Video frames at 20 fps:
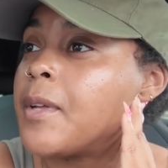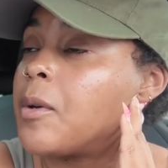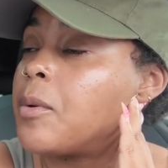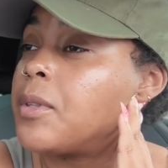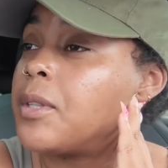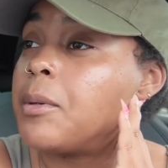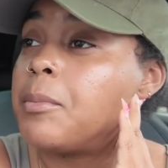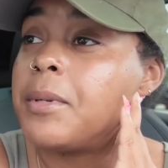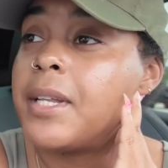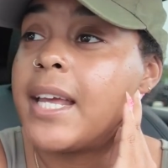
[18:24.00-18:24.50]

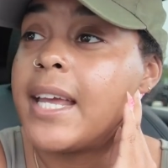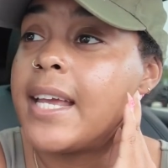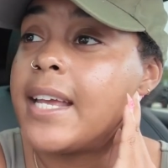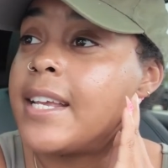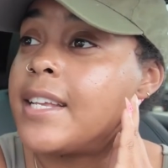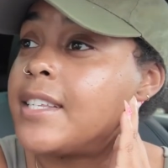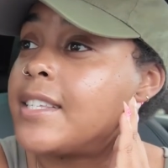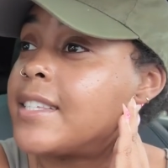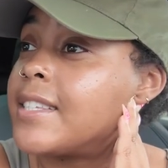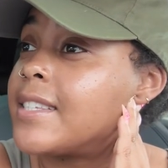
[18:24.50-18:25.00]
Them
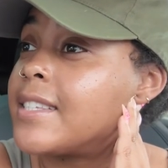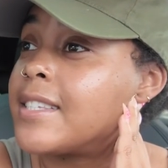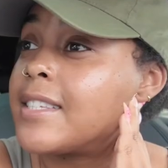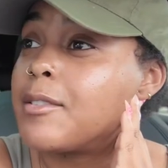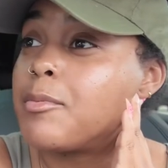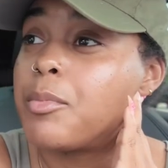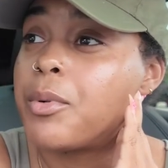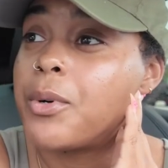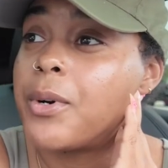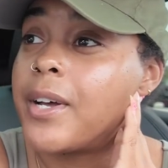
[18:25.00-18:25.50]

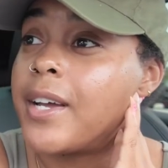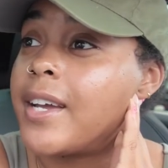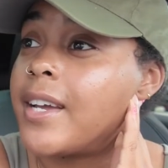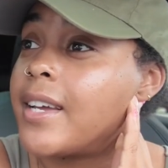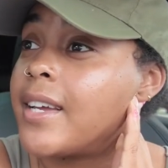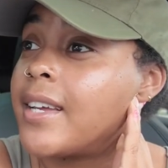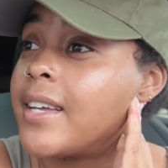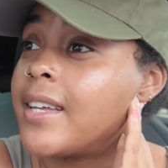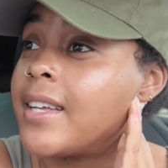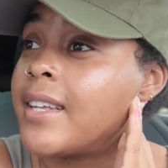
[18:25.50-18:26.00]
days, boy.
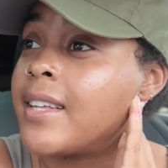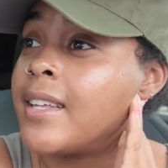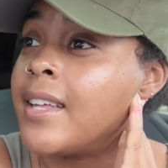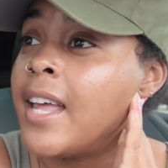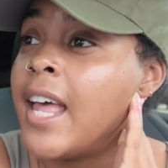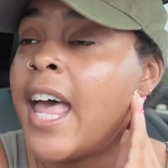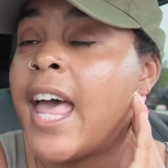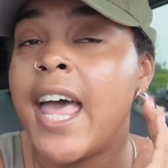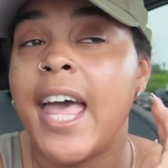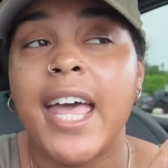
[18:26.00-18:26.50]

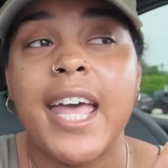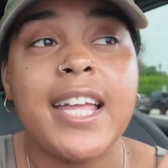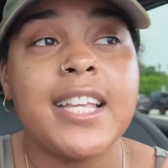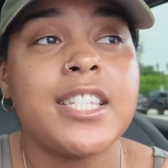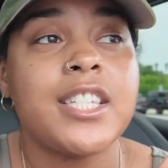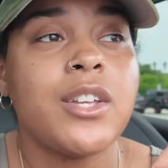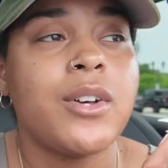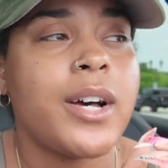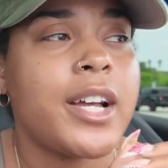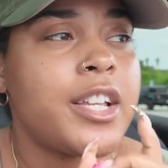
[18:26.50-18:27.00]
And
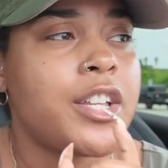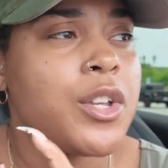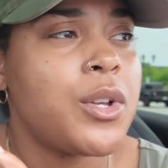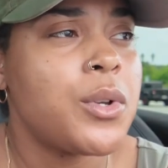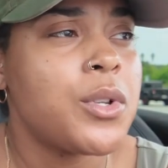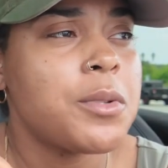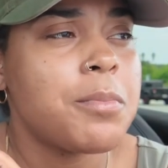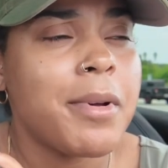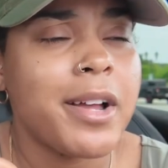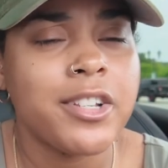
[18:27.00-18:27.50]
so I
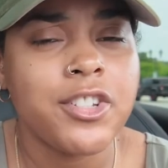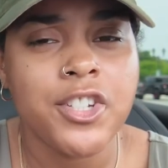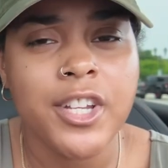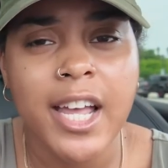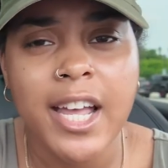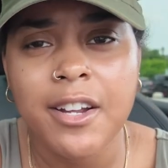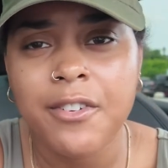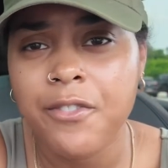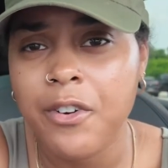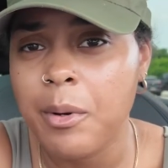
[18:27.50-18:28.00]
used my
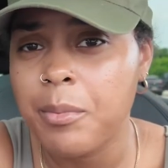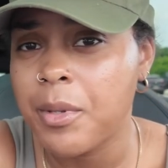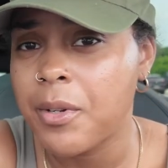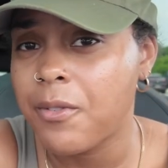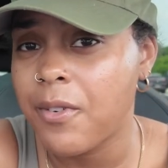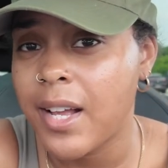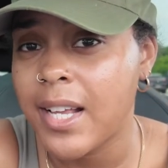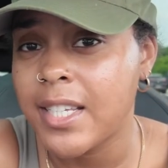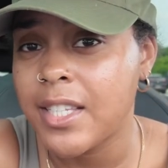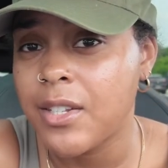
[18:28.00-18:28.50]
check from the
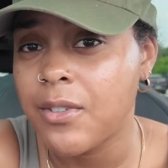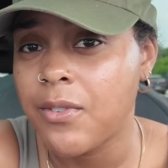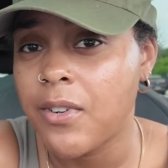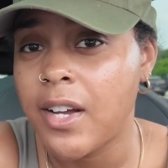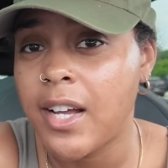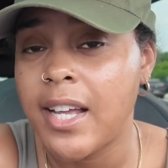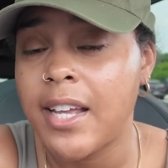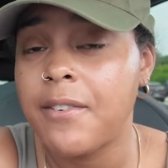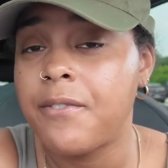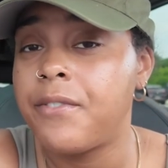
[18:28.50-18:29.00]

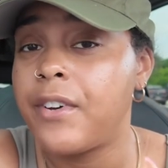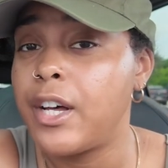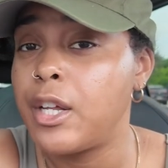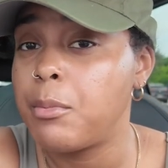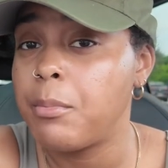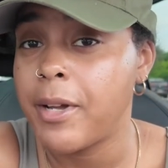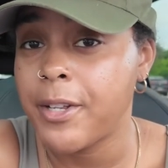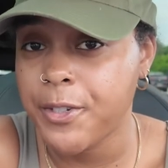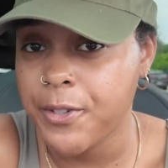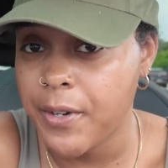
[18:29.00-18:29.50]
restaurant and
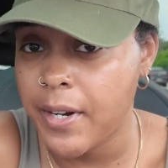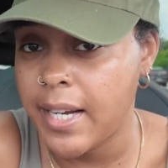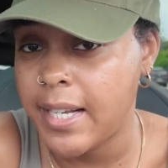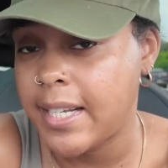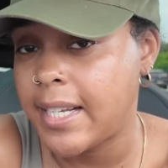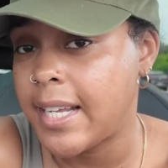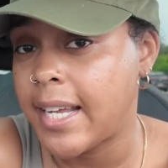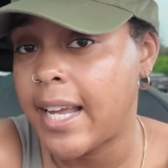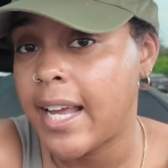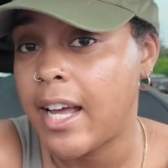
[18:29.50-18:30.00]
fund my
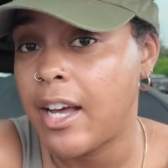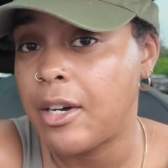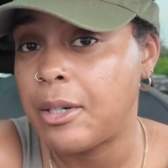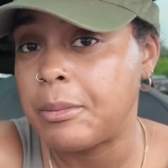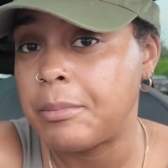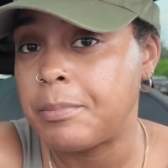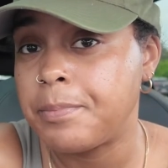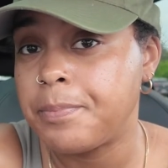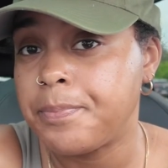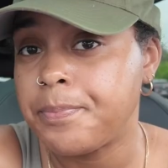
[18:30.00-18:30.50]
trading
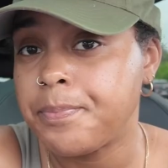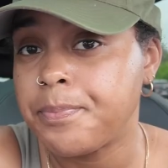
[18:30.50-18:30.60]
account,